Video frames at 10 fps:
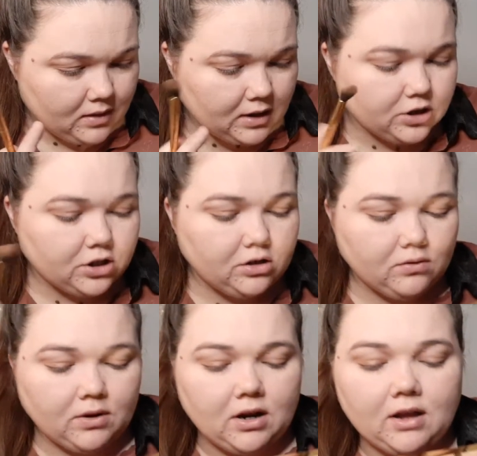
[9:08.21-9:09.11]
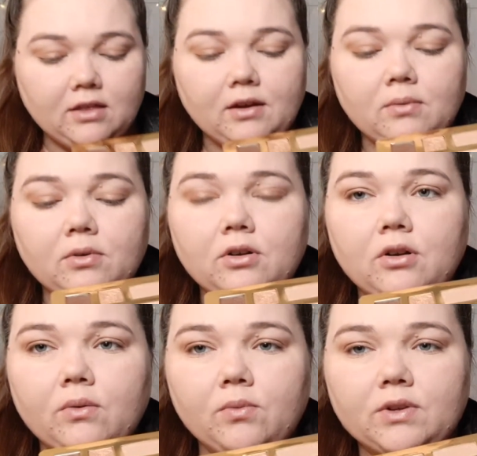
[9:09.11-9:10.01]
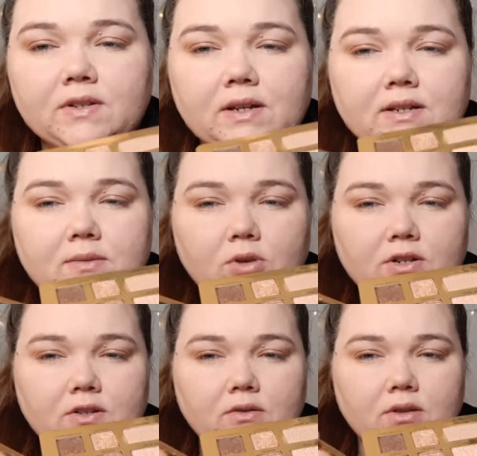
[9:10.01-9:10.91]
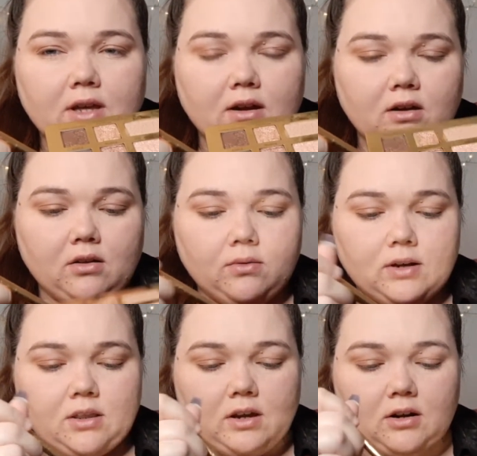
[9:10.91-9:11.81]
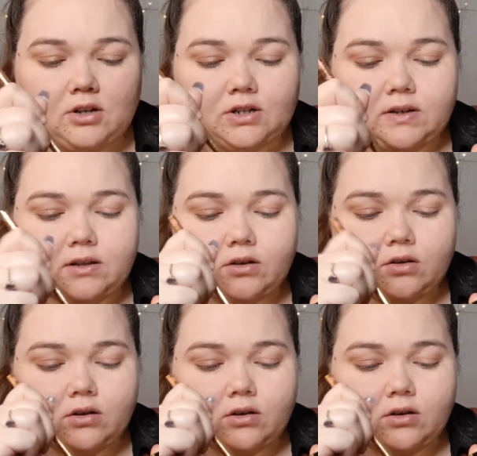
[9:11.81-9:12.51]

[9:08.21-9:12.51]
Actually, you know what? I think I'm gonna go in with Espresso, that color right there, just in the